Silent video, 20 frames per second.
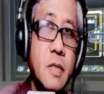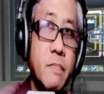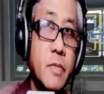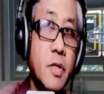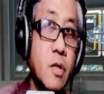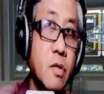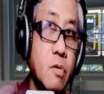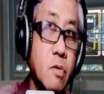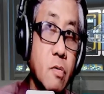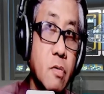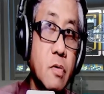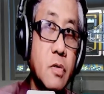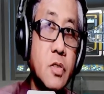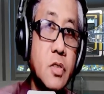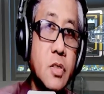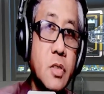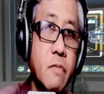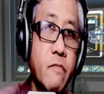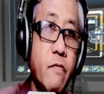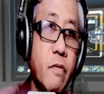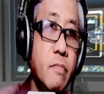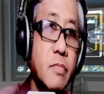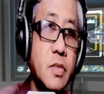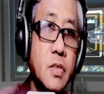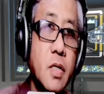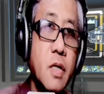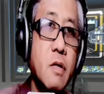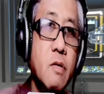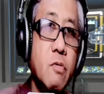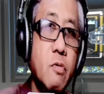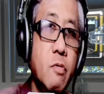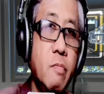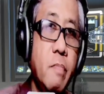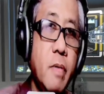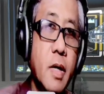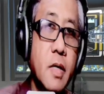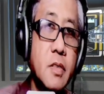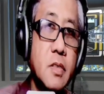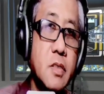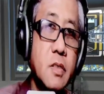the roots from
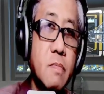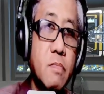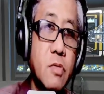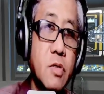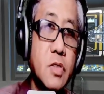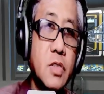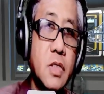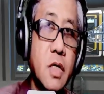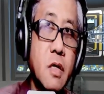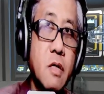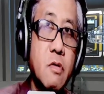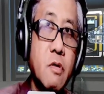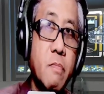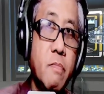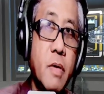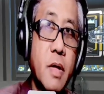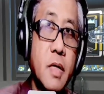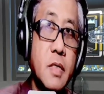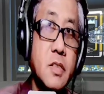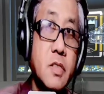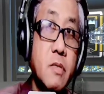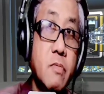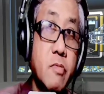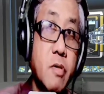cytoplasm to cytoplasm?